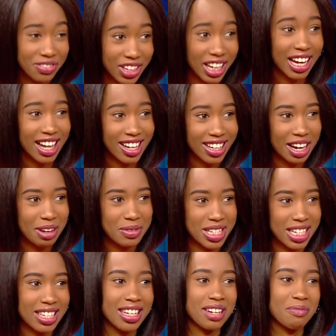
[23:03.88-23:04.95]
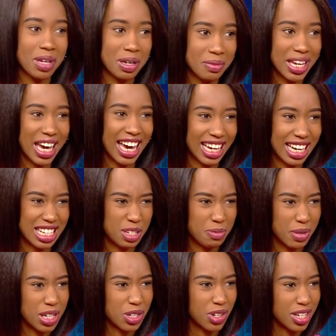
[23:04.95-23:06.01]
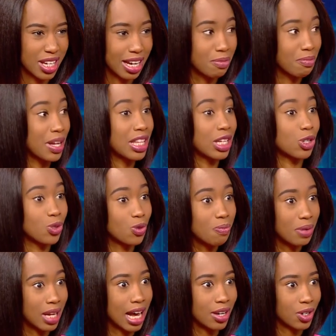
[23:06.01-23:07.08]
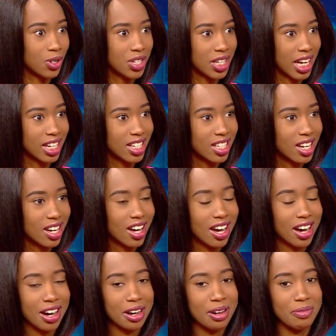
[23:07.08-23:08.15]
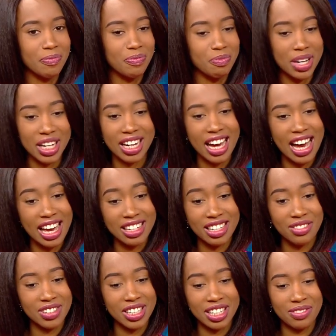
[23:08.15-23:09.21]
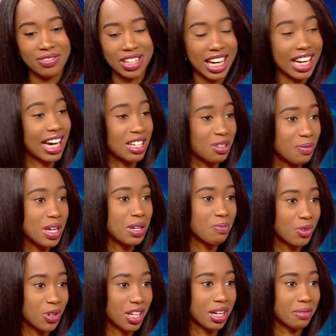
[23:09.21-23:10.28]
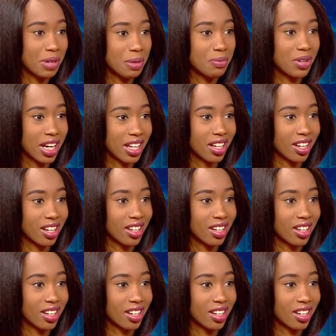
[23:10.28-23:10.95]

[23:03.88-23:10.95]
the girl comes in, then maybe I can spend on that. But they do plan on that. But I definitely feel like I spend more than my brother.